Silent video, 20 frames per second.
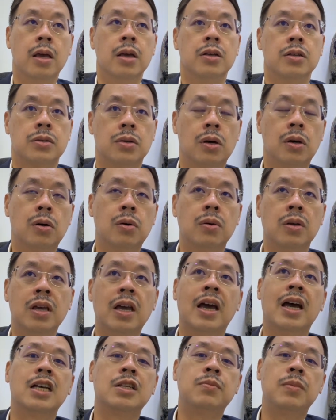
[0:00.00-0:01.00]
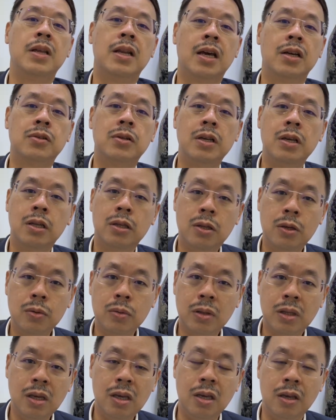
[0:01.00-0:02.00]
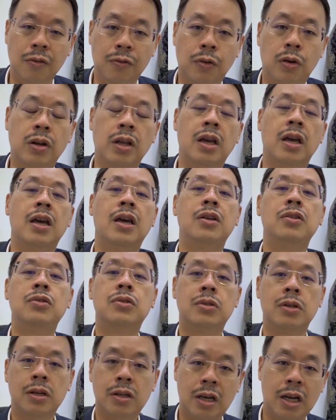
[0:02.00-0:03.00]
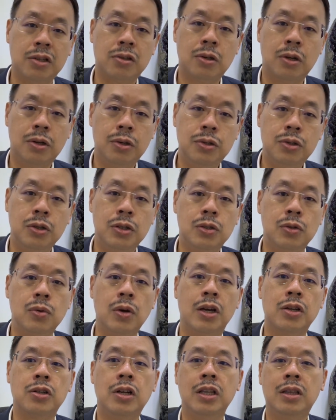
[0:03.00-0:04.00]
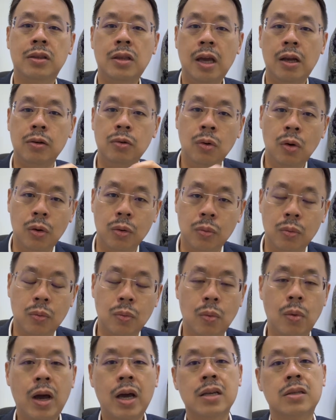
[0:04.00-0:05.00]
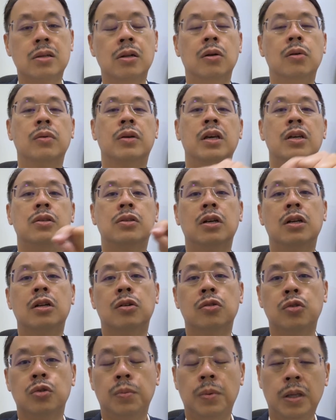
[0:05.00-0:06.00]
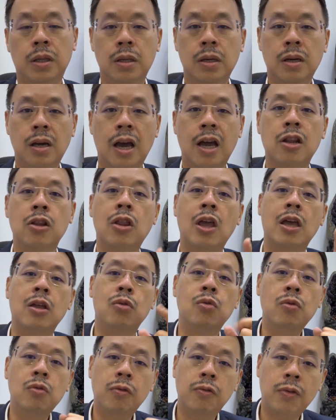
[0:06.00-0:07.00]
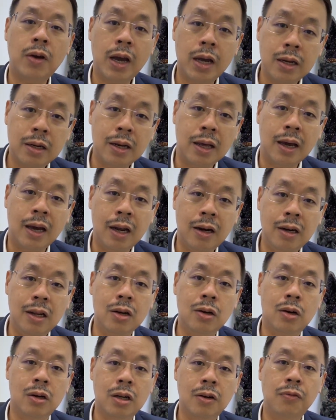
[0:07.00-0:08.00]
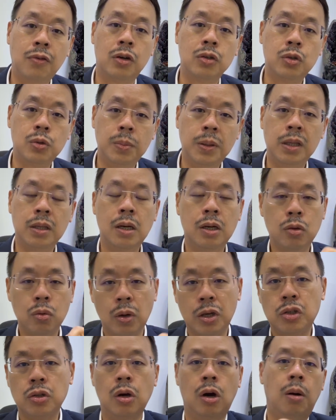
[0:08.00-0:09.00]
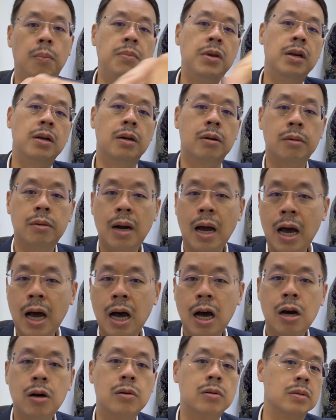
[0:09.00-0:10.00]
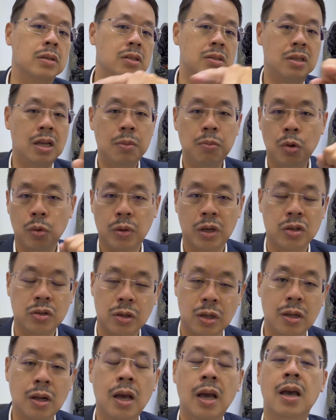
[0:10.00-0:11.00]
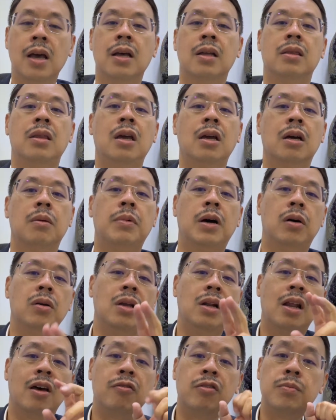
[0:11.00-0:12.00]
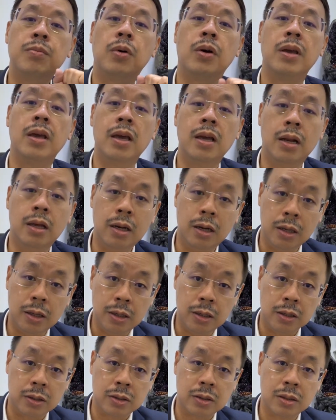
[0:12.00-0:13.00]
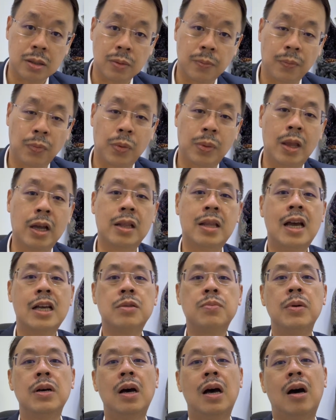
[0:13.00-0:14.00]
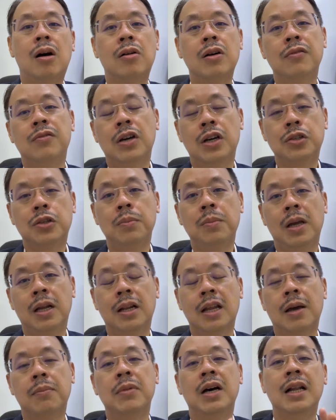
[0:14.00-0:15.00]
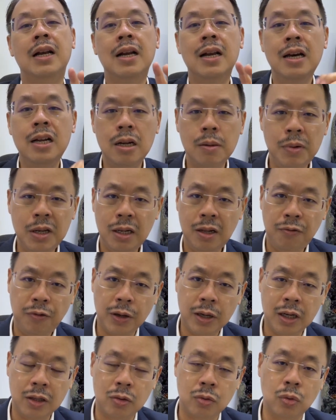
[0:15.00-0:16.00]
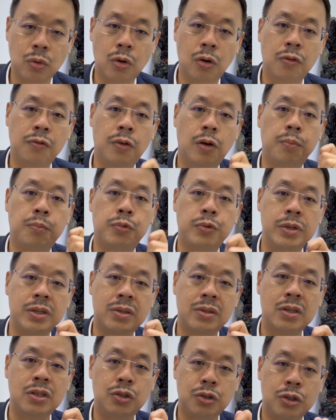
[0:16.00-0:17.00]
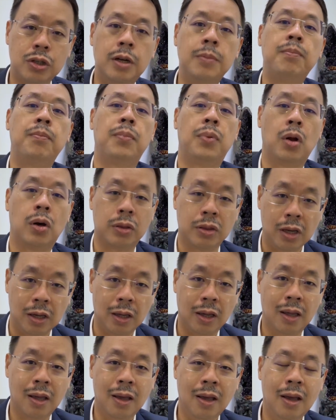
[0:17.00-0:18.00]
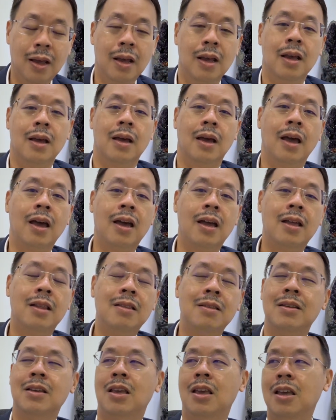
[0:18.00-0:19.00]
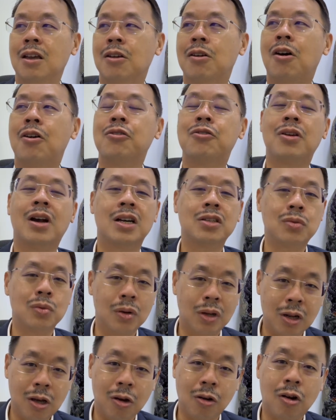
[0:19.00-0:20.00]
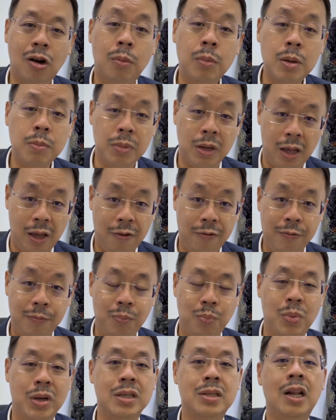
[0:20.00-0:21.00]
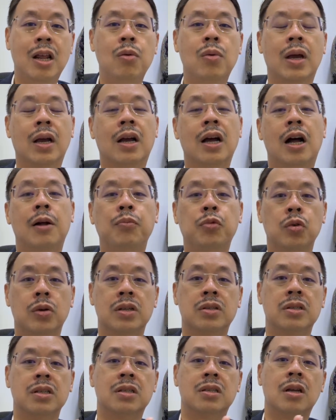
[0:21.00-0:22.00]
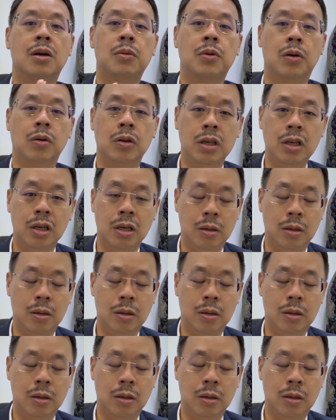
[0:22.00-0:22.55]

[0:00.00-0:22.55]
So it has been actually a duty for the ancient astrologies to actually take note where is the location of Jupiter, and they do find that in order for Jupiter to actually orbit around the same location, take about 11.88 years. The decimal, however, actually makes them a little bit difficult to go for precision plotting. And in contrast to a lot of common belief, basically when it comes to the system of Yi,